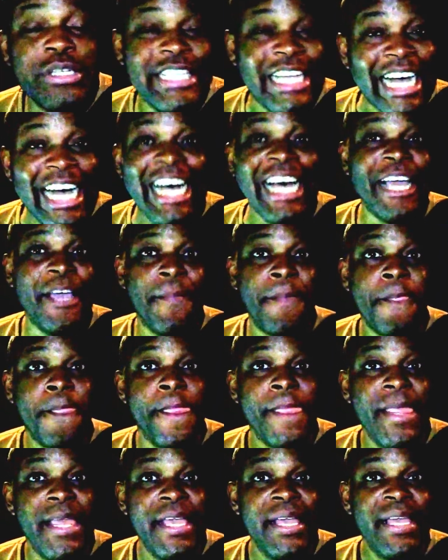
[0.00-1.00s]
time.
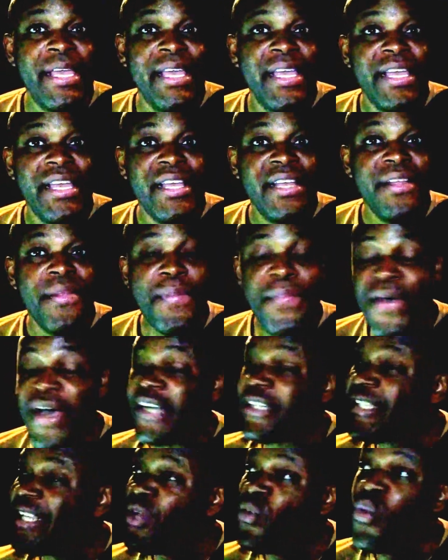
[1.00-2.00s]

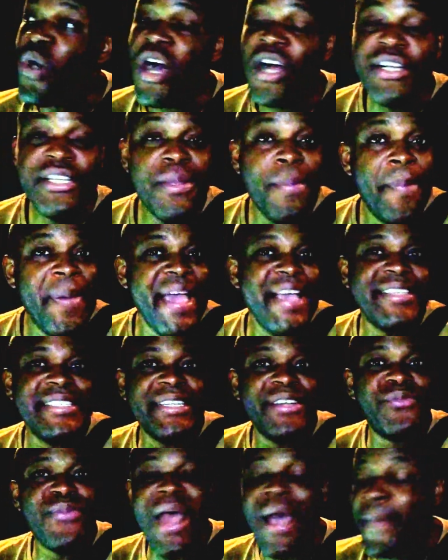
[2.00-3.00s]
Thus, he won the
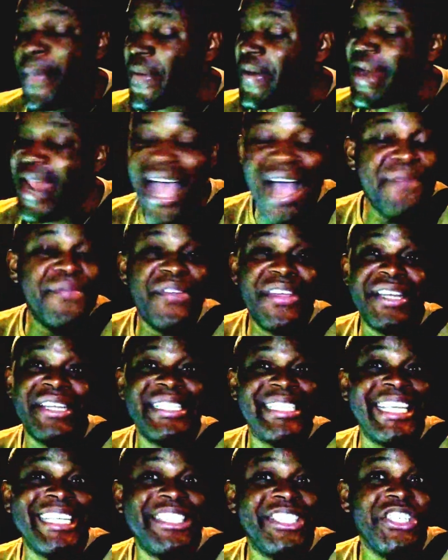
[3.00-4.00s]
best rapper in Africa
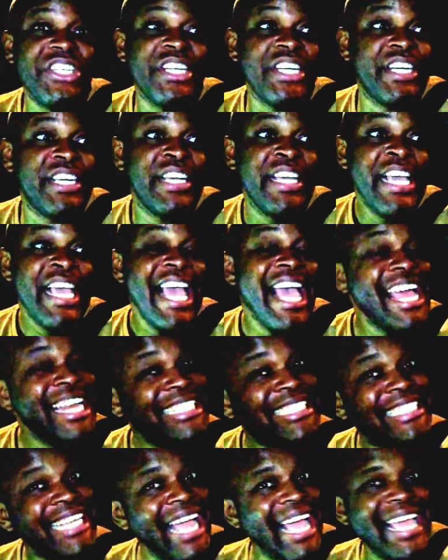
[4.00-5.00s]
this year.
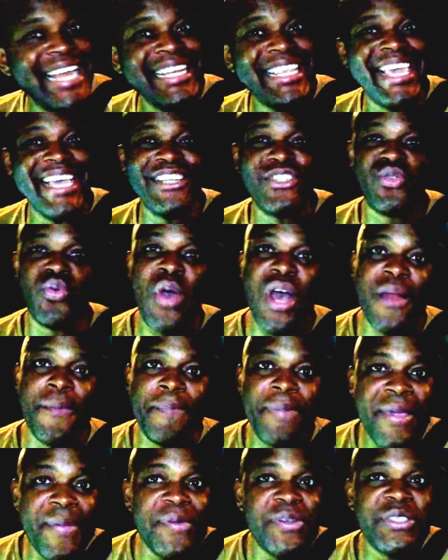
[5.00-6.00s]
And then, guess
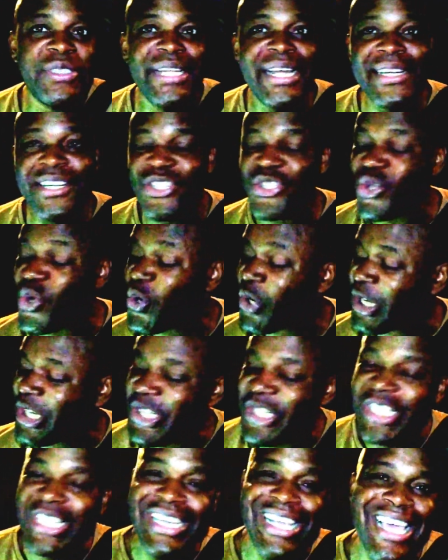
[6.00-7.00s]
what? People started
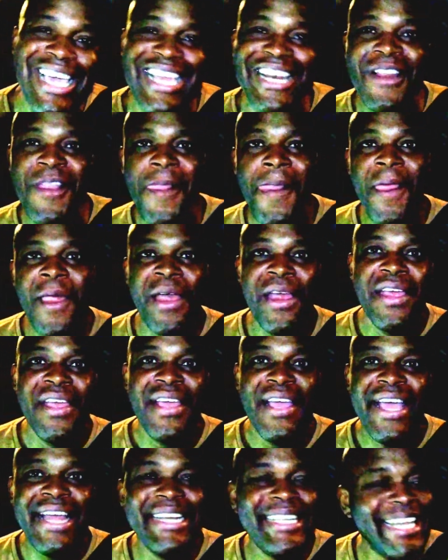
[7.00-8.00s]
talking shit.
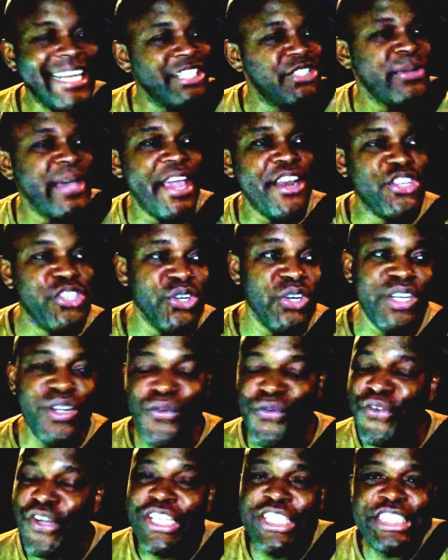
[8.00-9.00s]
And that's why he took
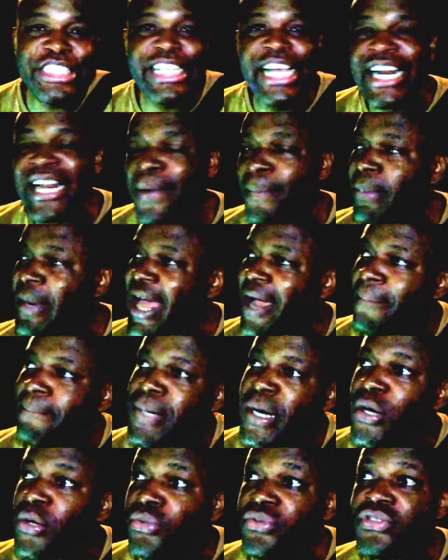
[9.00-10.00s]
the first shot at Black
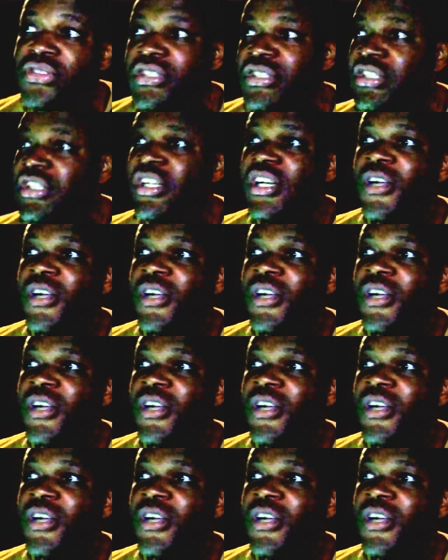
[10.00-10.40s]
Bones.